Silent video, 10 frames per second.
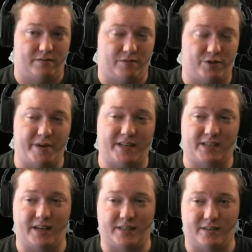Which makes
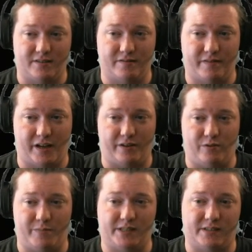us
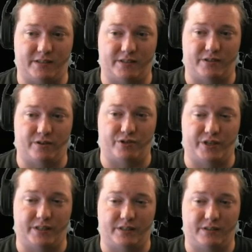valued business
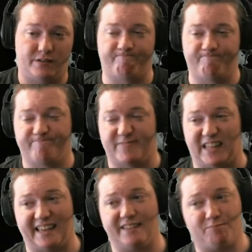associates.
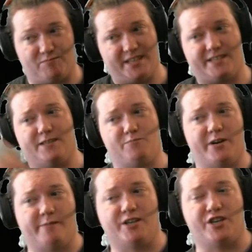This is
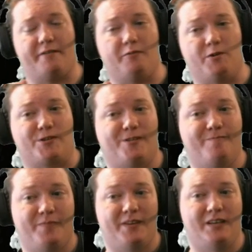pretty much how it works.
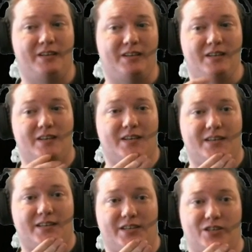
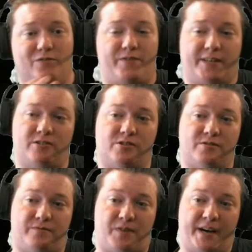Your
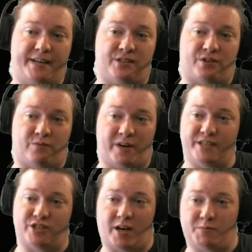fixer finds the right
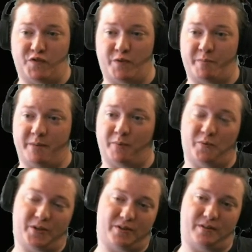jobs for people
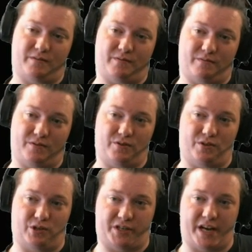with
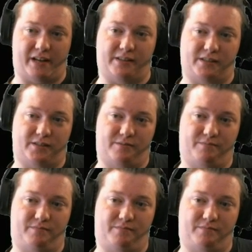your talents.